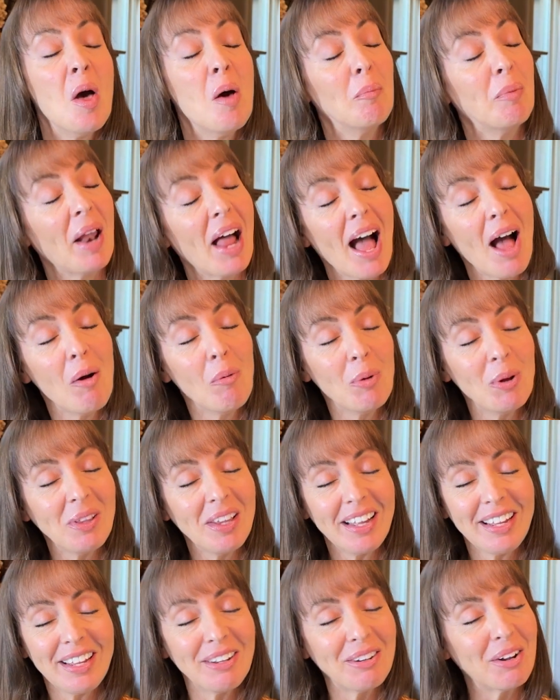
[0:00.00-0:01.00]
but I will
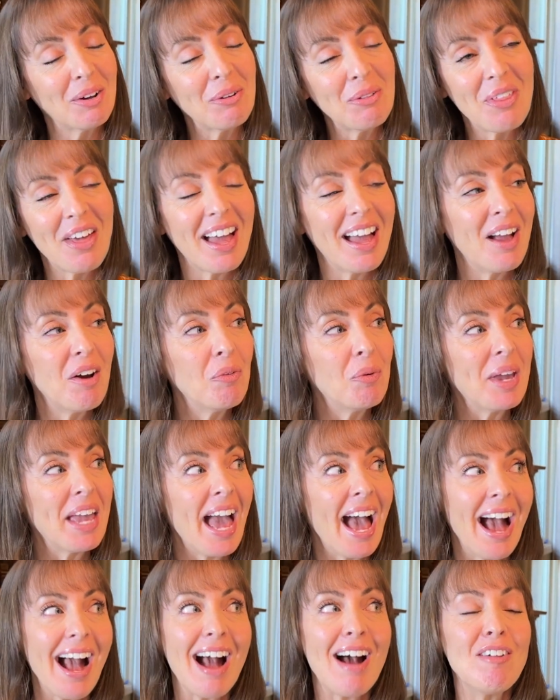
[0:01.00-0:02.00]
let you know that we
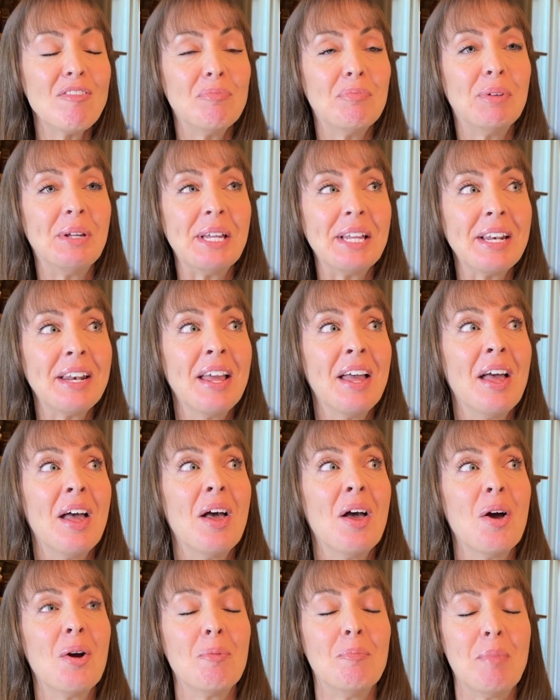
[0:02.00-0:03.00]
have been
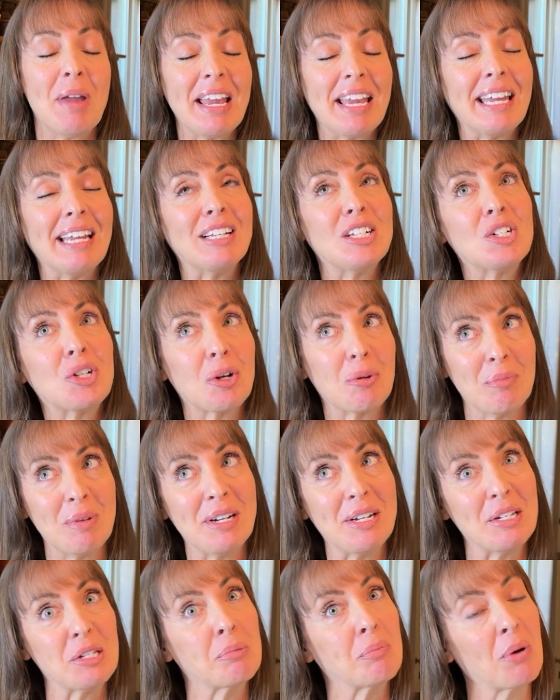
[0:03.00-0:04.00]
making
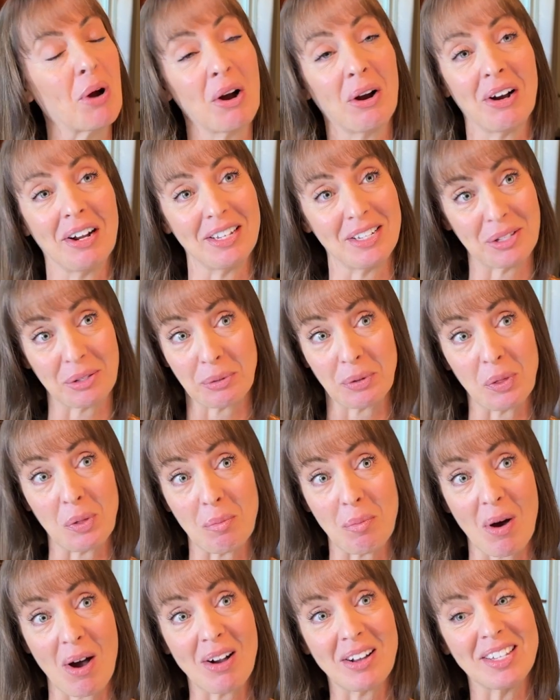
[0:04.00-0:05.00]
tremendous progress through the
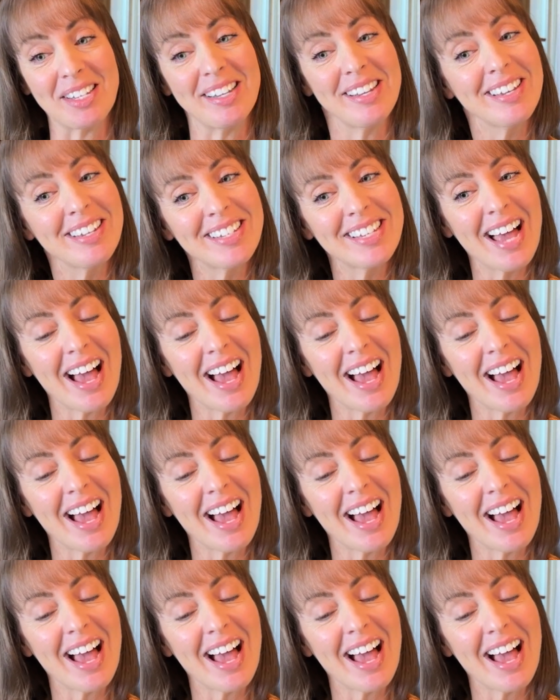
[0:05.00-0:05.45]
boxes.